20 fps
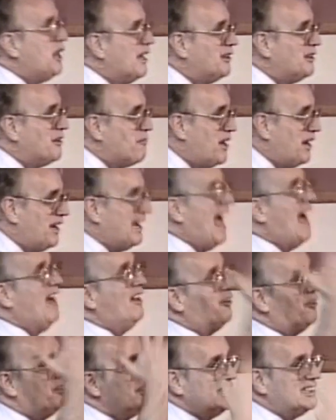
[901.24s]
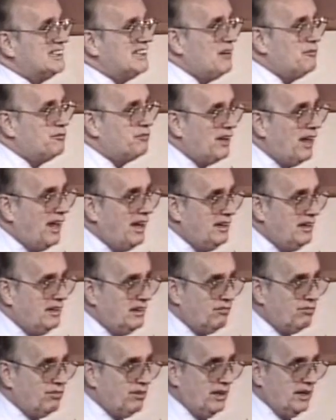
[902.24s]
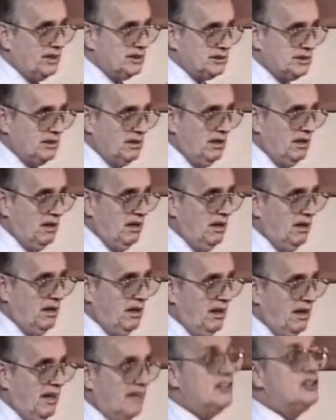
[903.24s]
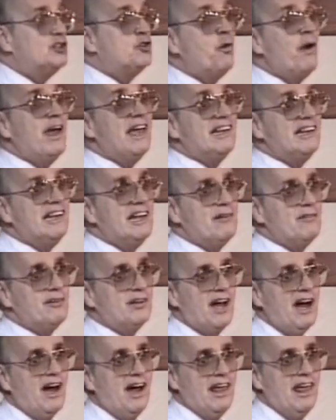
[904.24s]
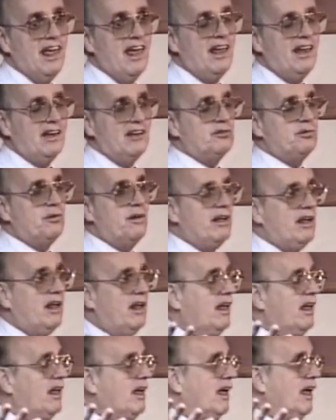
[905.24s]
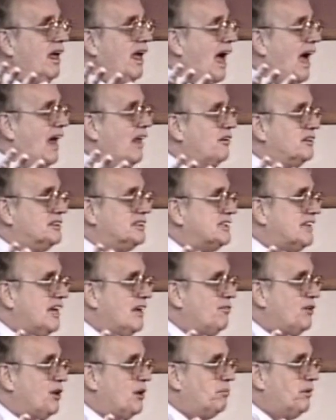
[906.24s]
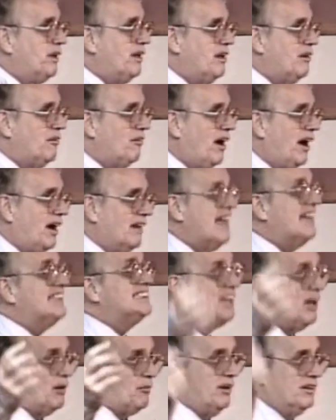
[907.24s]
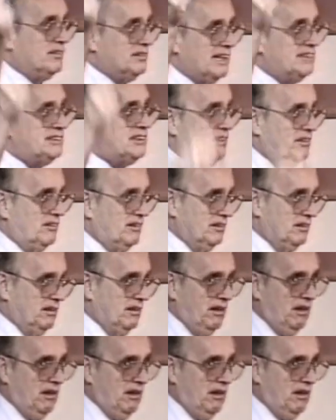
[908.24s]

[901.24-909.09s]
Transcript: do you have to meditate? How long does it take for lightning to flash? In the twinkling of an eye. Twink how long does it take for you to blink your eye? That's how long. That's how long.